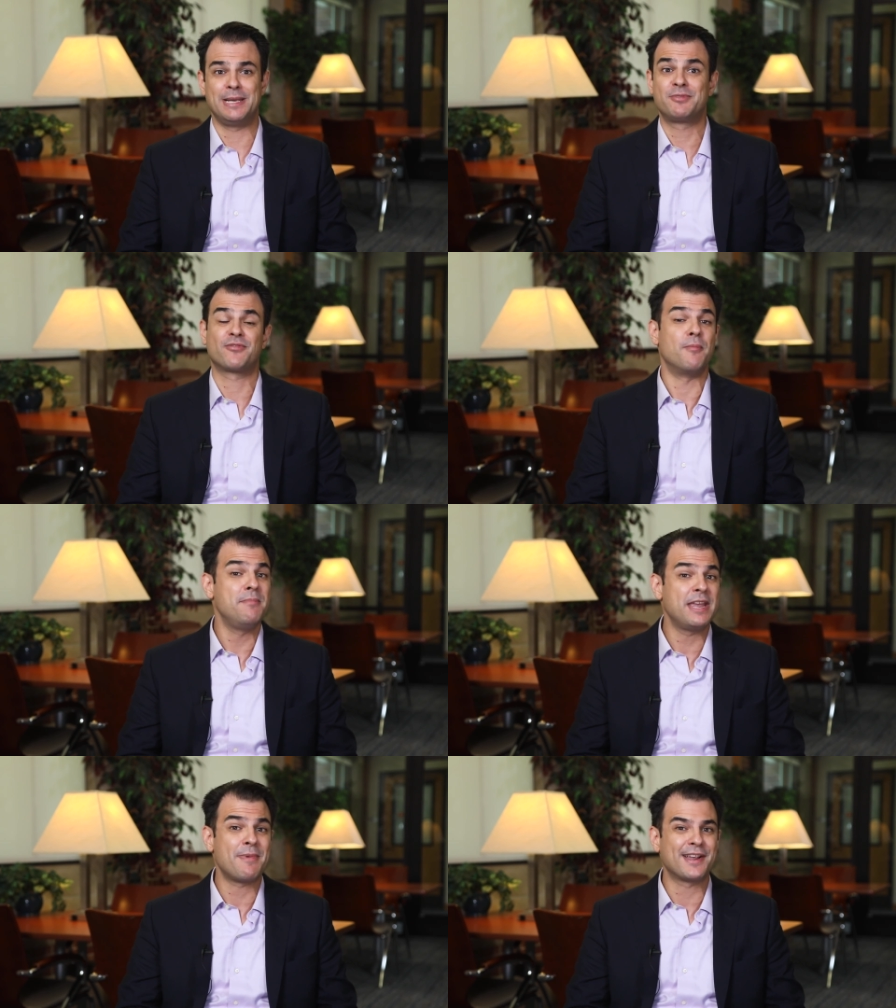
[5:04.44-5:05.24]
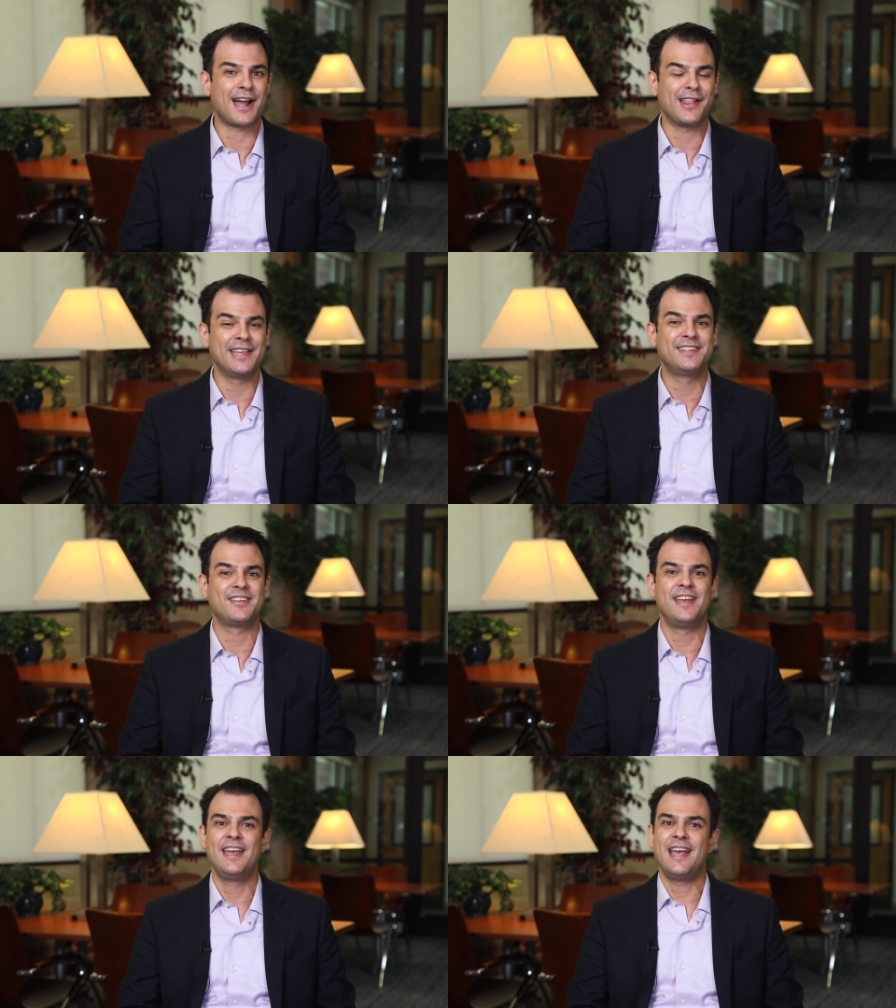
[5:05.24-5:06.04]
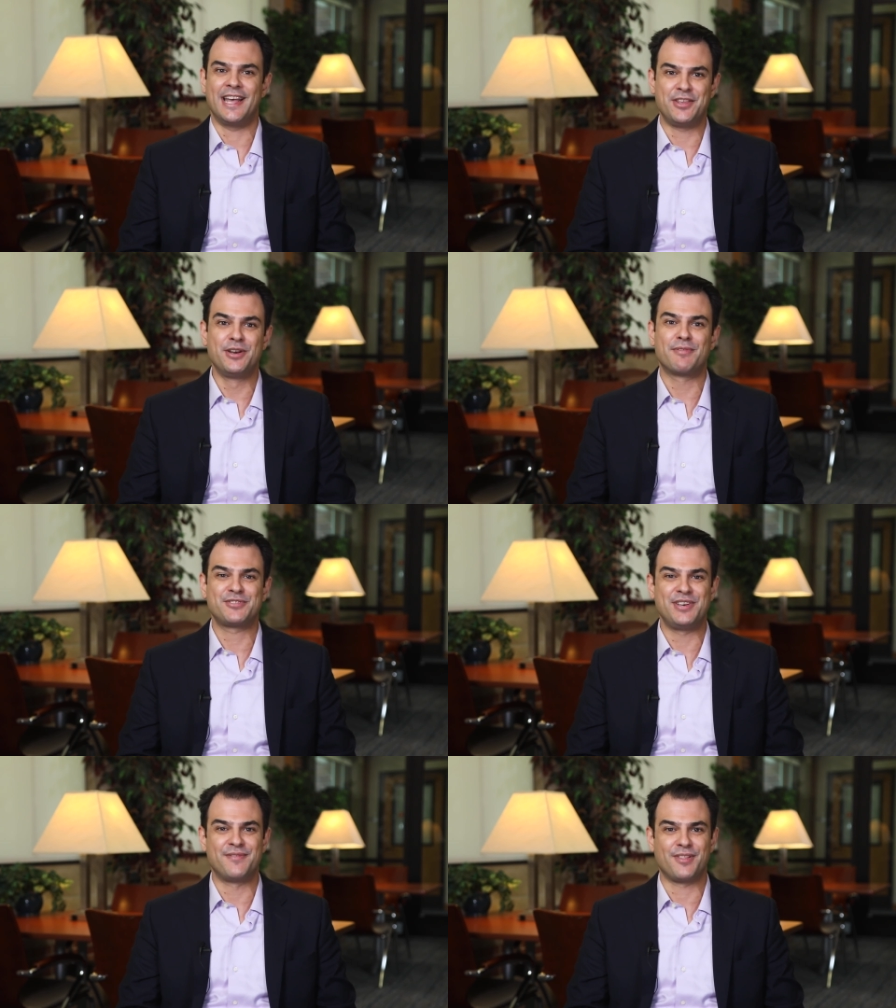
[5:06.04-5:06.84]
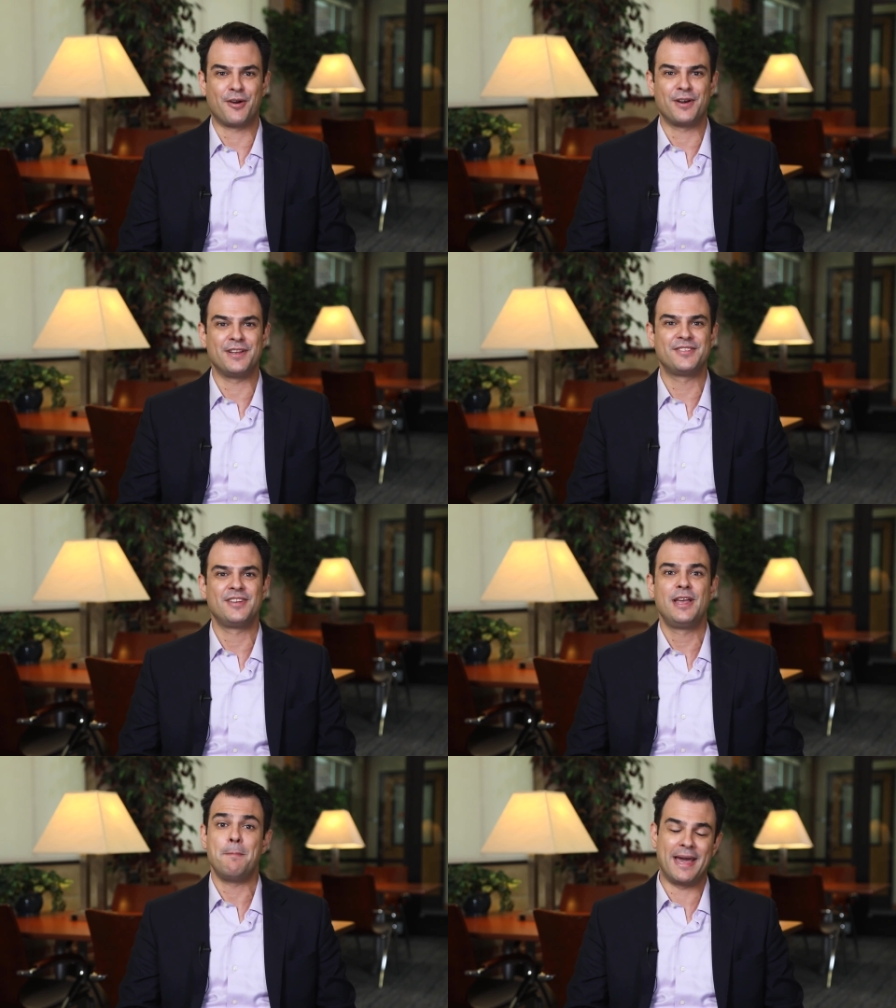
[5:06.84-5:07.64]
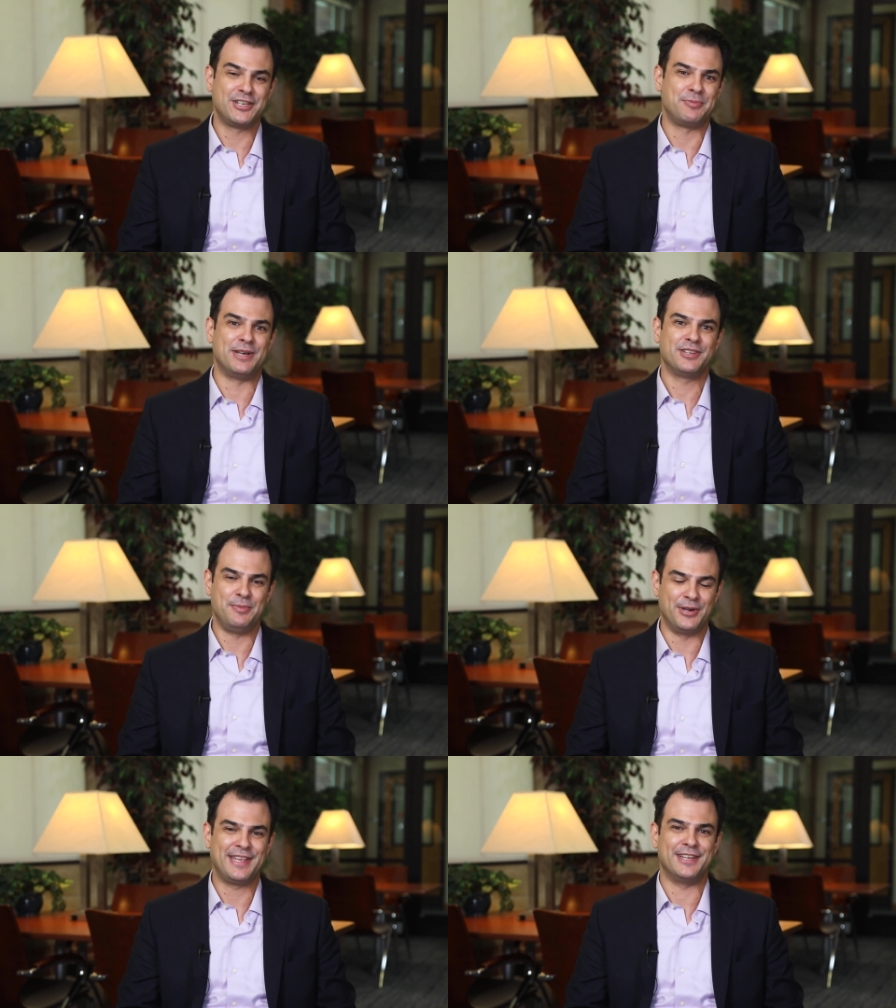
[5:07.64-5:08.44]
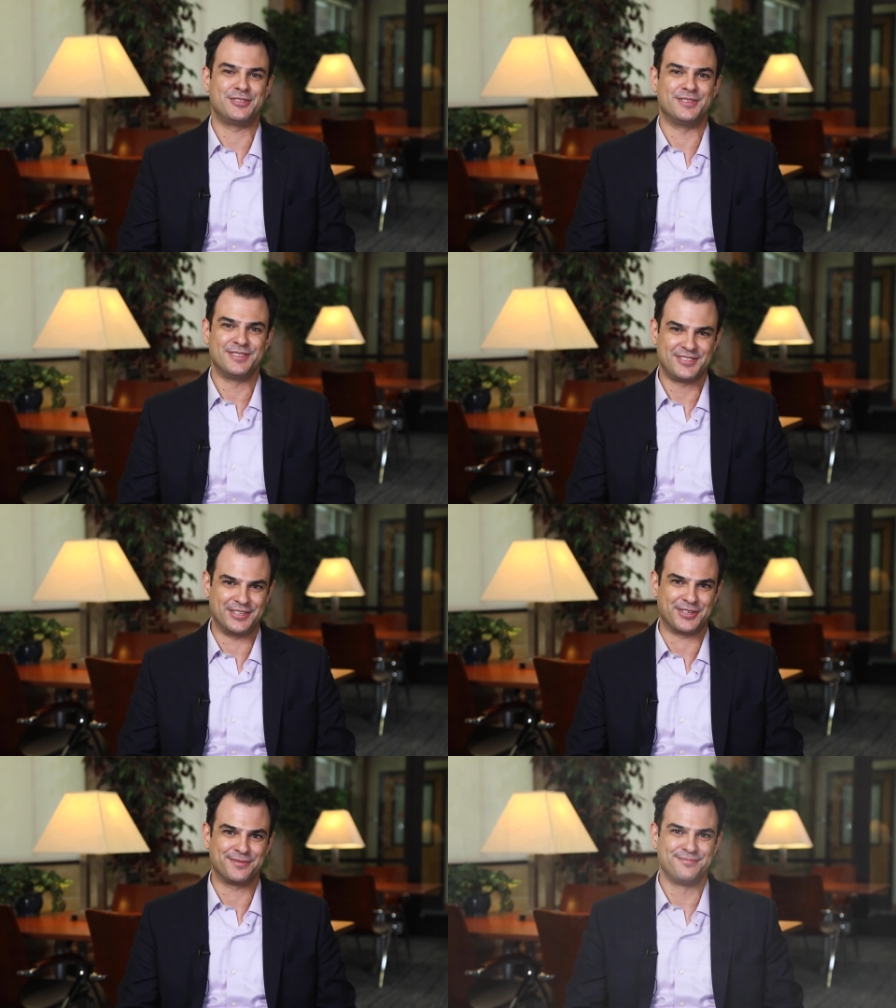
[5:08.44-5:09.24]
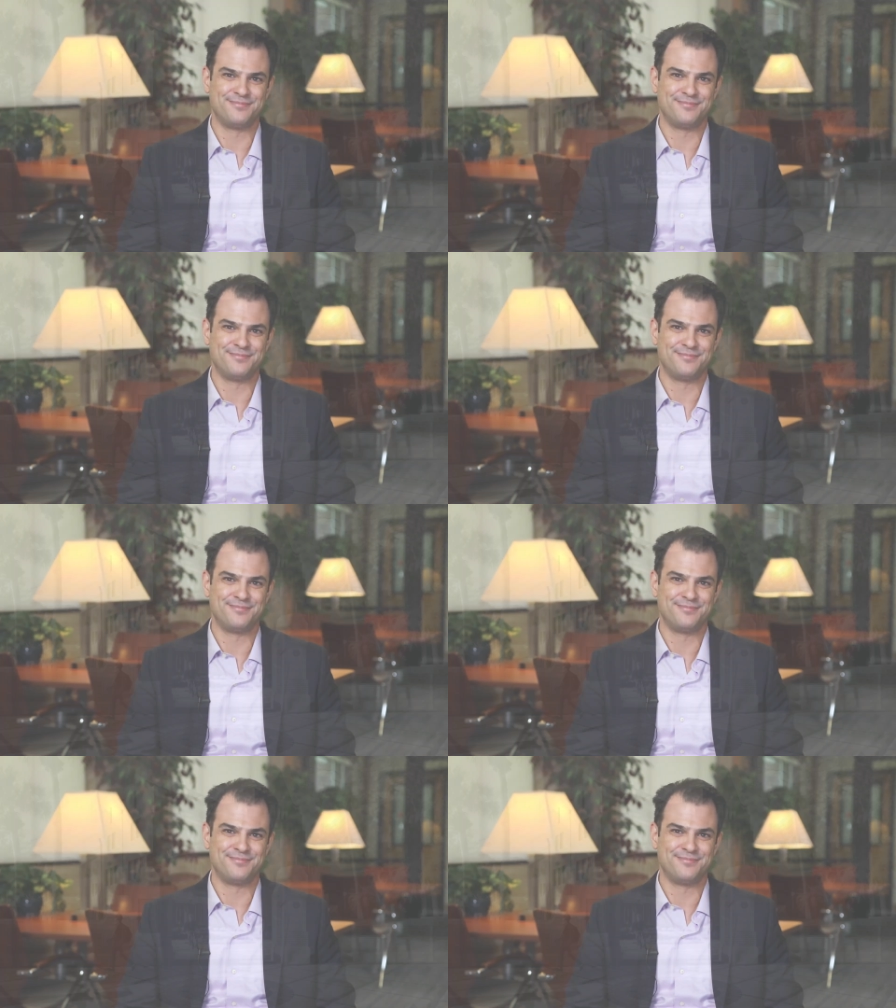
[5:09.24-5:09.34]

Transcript: tips from me and my colleagues at the University of Florida's Management Communication Center.